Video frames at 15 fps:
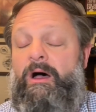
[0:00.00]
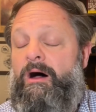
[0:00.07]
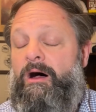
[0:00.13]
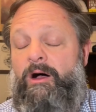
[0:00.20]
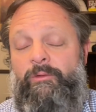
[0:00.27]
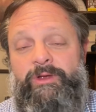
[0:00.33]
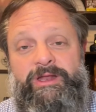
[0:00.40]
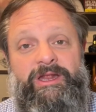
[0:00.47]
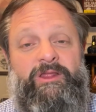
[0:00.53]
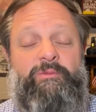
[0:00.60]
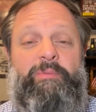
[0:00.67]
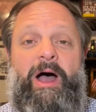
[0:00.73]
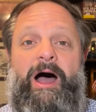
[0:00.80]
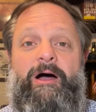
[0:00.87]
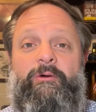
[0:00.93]
All we need is
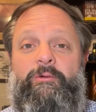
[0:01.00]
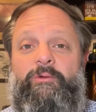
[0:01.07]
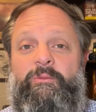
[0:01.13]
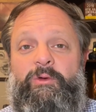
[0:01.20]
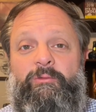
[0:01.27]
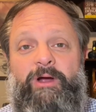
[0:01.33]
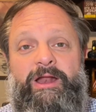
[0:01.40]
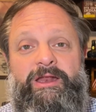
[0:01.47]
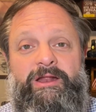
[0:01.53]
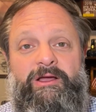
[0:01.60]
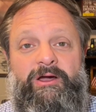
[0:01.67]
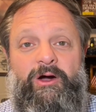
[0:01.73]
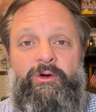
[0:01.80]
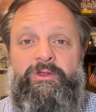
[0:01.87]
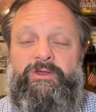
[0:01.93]
power and we'll be ready to
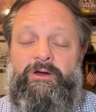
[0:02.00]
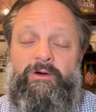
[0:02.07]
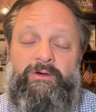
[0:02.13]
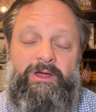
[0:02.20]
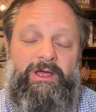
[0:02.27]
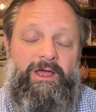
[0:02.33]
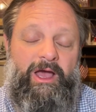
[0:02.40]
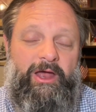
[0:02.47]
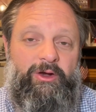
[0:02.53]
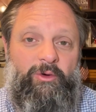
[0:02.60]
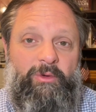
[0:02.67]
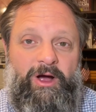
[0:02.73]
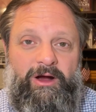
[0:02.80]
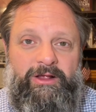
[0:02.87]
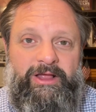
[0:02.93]
go. So I
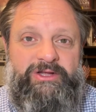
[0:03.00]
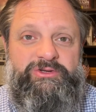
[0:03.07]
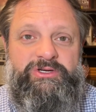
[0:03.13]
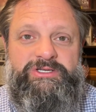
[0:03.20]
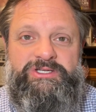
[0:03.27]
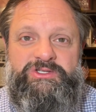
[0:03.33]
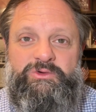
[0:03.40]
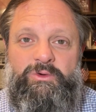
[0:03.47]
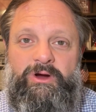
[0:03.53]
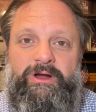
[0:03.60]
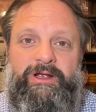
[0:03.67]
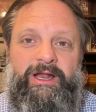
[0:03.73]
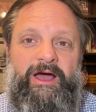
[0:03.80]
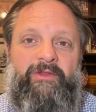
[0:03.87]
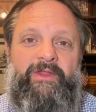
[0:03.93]
know our electrician's
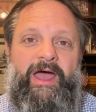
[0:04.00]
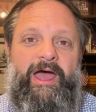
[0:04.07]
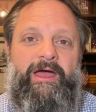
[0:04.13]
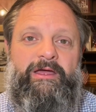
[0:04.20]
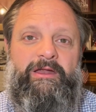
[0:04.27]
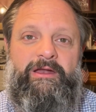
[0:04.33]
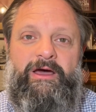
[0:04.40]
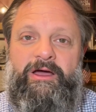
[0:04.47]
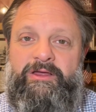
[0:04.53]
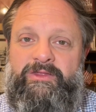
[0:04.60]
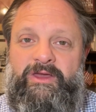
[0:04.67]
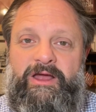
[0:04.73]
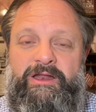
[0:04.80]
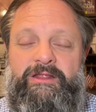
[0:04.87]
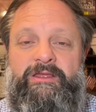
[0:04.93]
working on that and
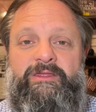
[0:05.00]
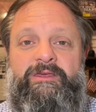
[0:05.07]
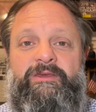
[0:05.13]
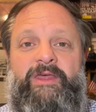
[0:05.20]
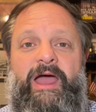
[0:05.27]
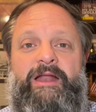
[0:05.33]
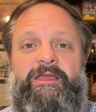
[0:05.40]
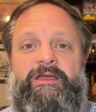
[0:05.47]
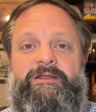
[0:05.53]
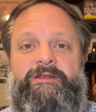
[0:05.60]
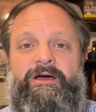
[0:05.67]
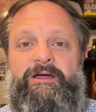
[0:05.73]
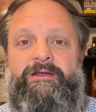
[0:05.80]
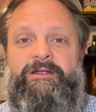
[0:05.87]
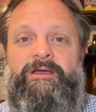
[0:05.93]
excited to see that get
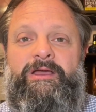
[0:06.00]
done.